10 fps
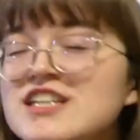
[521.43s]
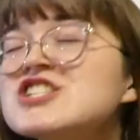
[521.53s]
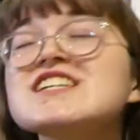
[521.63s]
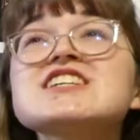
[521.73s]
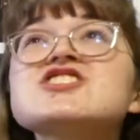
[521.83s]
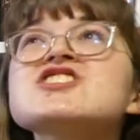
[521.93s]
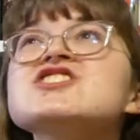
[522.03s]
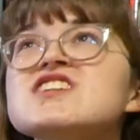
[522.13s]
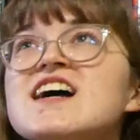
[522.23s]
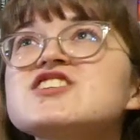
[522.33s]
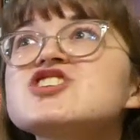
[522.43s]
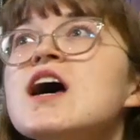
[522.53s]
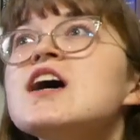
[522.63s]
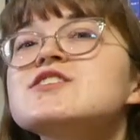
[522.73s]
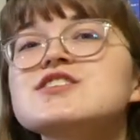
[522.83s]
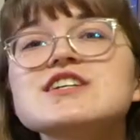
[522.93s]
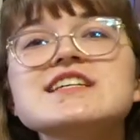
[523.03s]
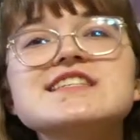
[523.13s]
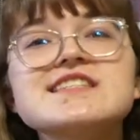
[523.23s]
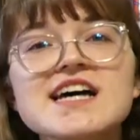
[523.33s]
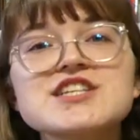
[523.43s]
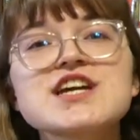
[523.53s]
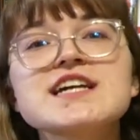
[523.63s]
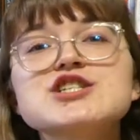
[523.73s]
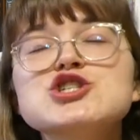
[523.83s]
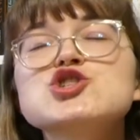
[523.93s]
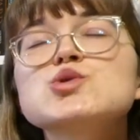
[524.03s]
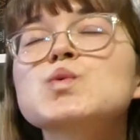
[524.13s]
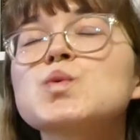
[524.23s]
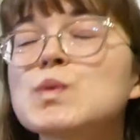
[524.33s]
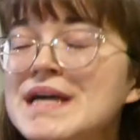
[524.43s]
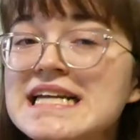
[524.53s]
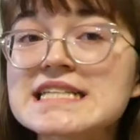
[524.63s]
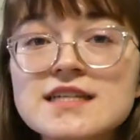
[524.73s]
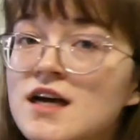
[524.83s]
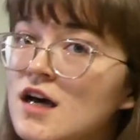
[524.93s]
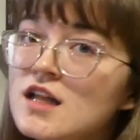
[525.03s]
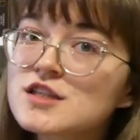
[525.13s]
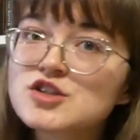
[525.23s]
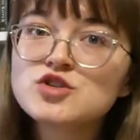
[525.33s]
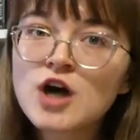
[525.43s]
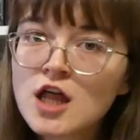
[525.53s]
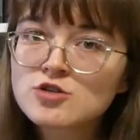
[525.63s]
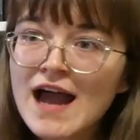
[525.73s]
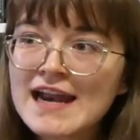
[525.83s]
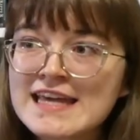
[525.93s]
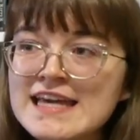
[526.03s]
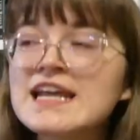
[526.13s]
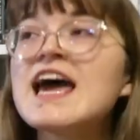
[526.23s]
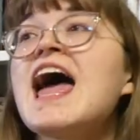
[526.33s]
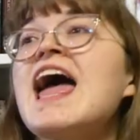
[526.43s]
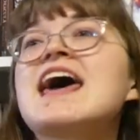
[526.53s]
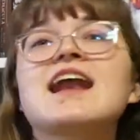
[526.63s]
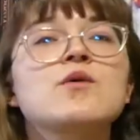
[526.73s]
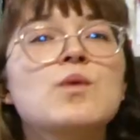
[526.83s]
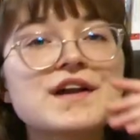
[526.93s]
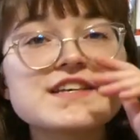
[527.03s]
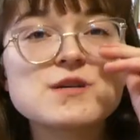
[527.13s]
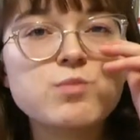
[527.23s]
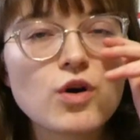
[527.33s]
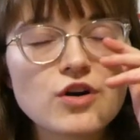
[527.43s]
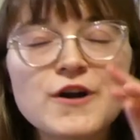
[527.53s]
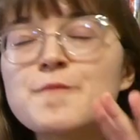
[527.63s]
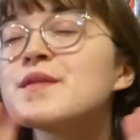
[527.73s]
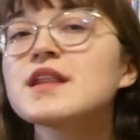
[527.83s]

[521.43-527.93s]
she is such a sweet little Coloradian, and I want to support her.